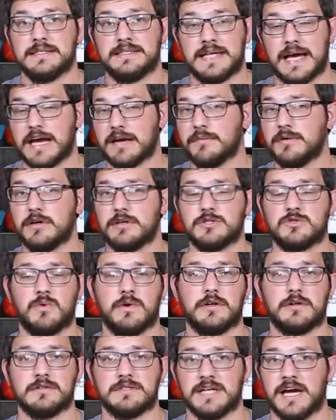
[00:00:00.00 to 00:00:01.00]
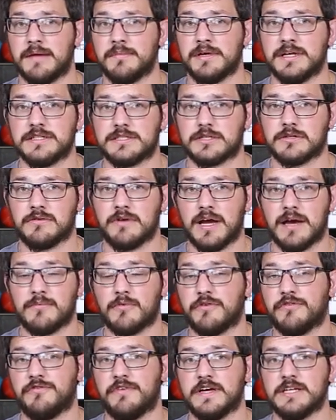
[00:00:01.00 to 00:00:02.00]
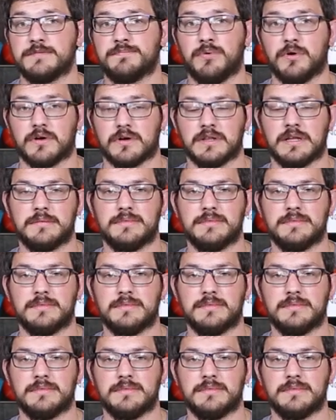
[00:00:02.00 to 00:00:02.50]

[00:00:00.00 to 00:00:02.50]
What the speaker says: Tag me on Twitter, tag me Instagram or Facebook.